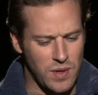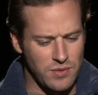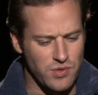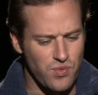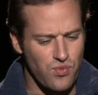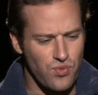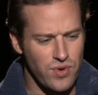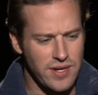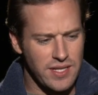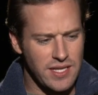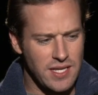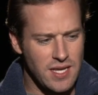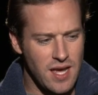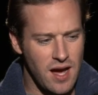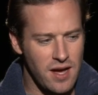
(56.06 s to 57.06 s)
when I was
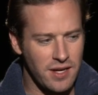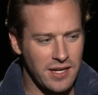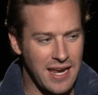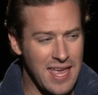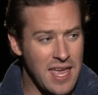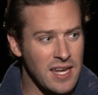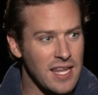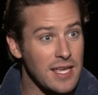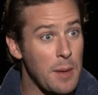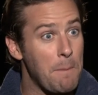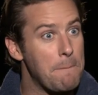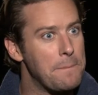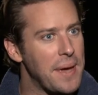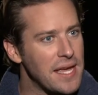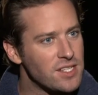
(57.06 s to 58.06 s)
really young in like a
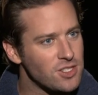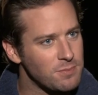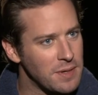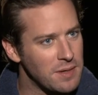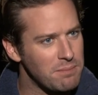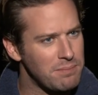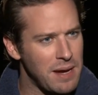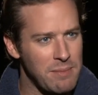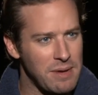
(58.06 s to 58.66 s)
basement by